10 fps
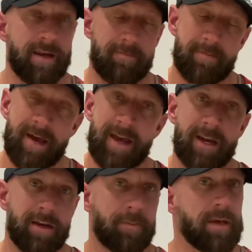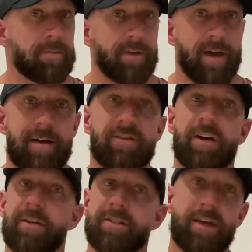many people have
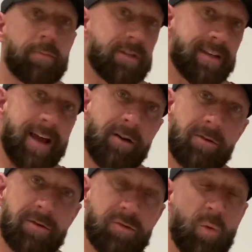done separate cycles,